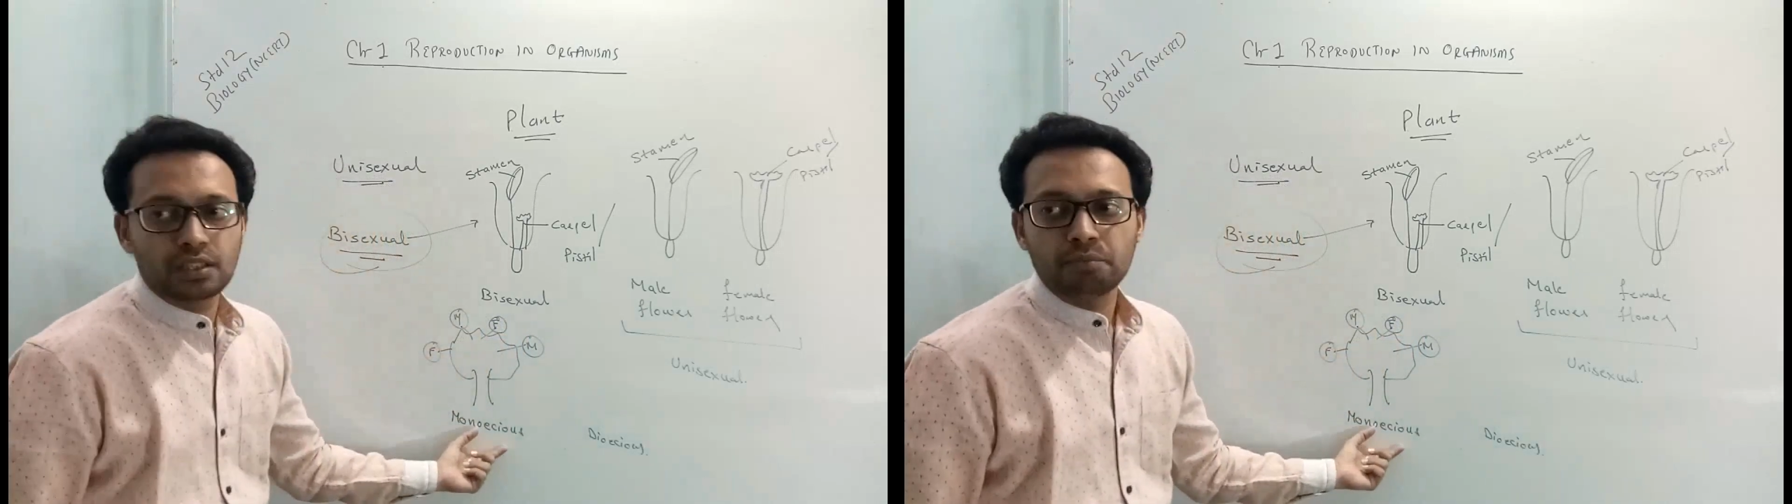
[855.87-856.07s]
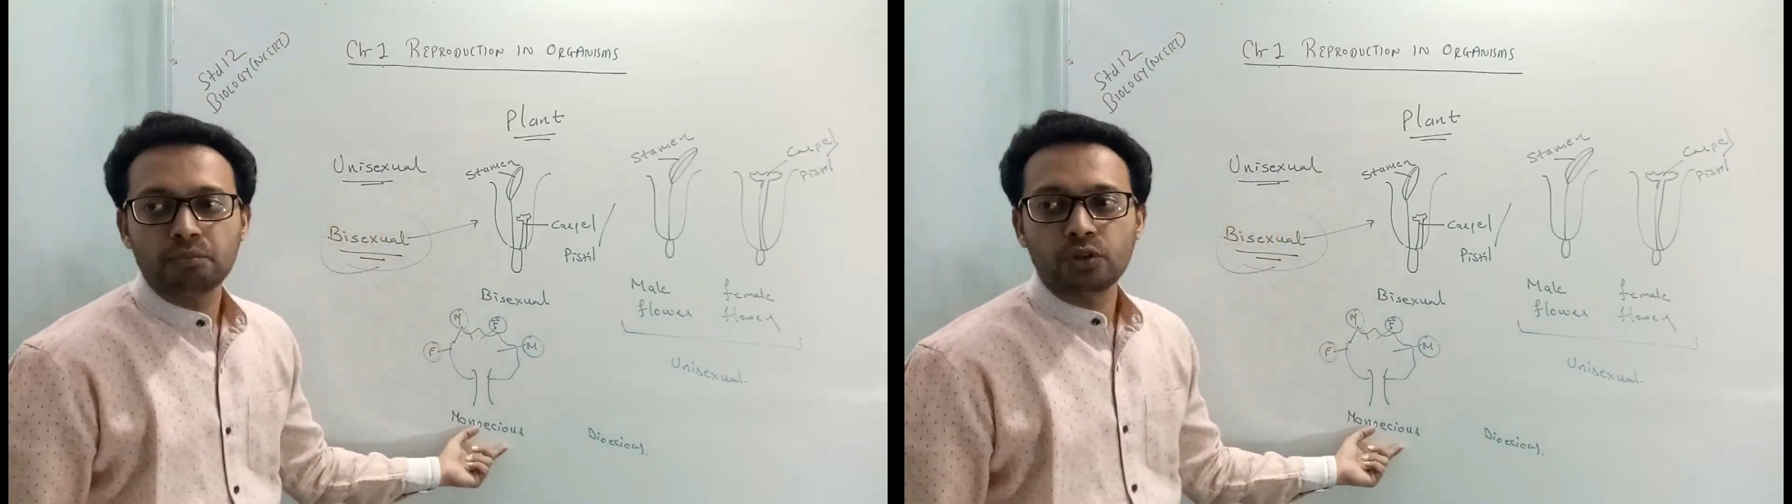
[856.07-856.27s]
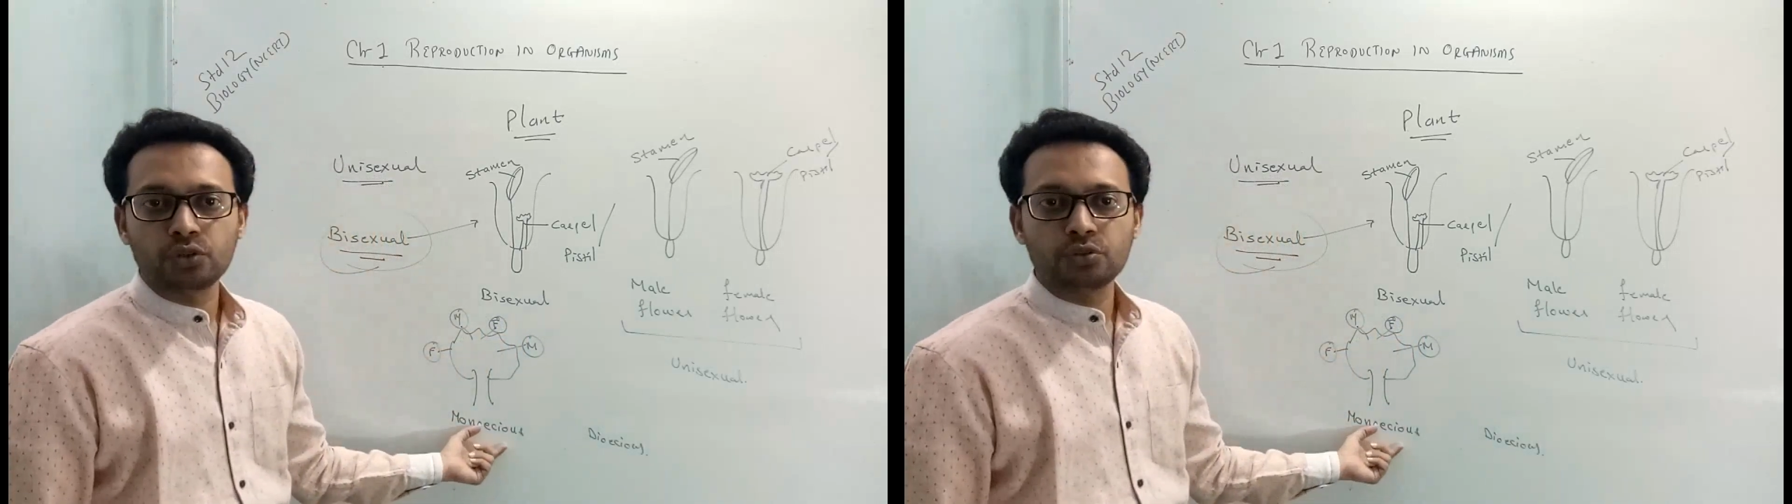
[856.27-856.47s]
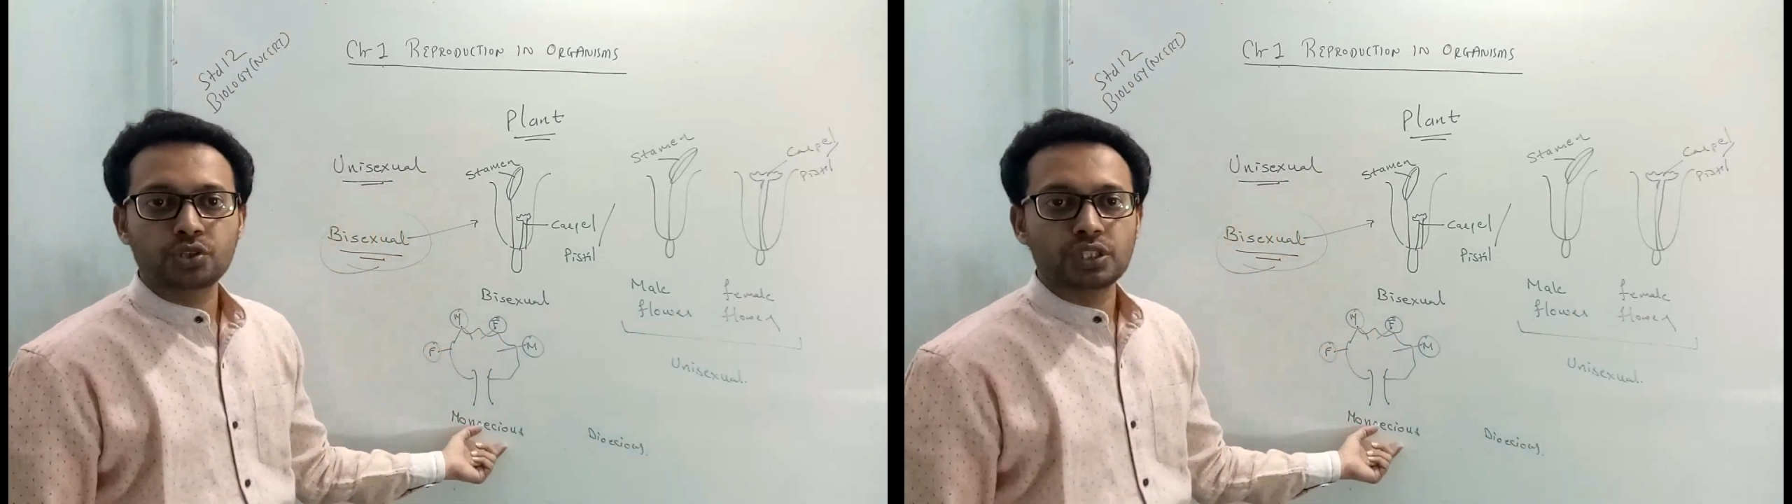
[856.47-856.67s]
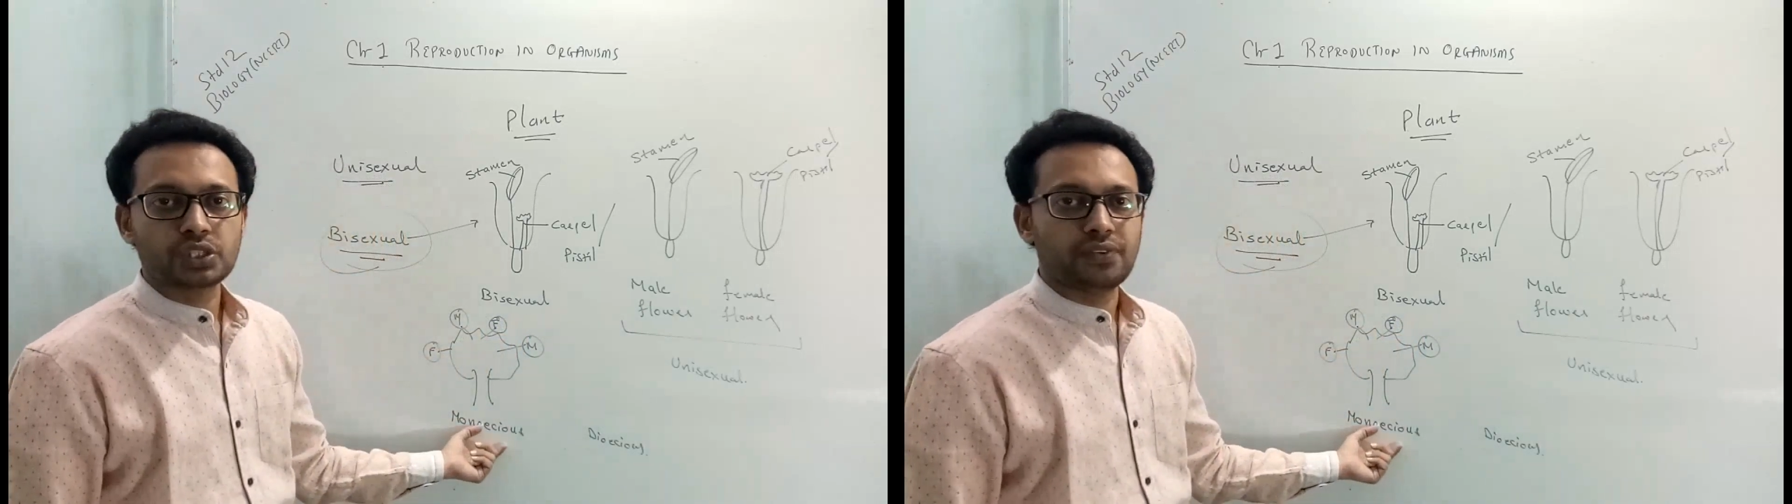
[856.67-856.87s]

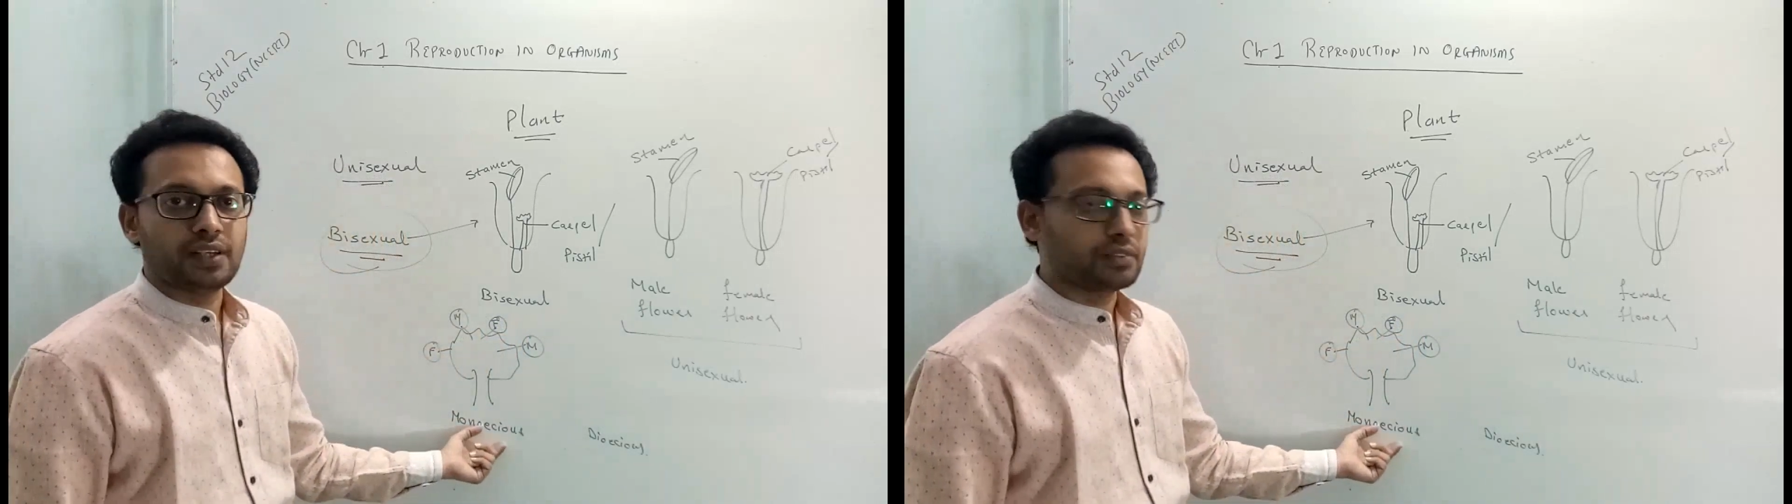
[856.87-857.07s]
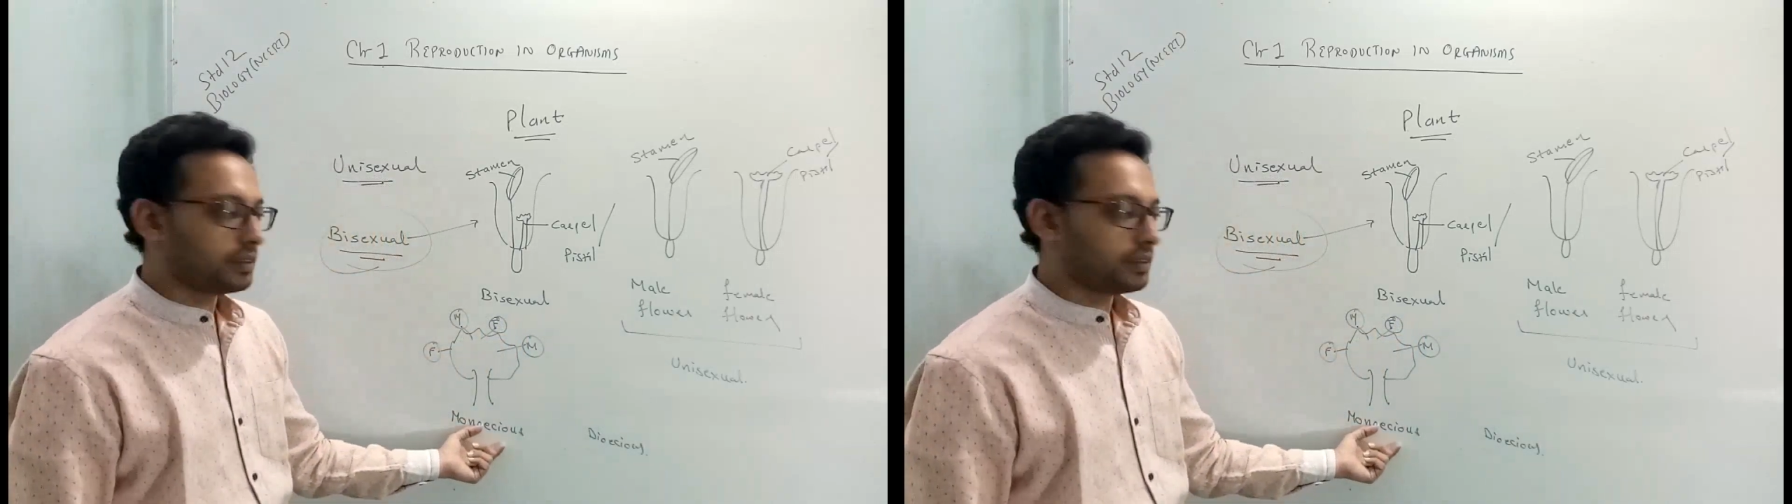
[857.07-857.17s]
monoecious flower.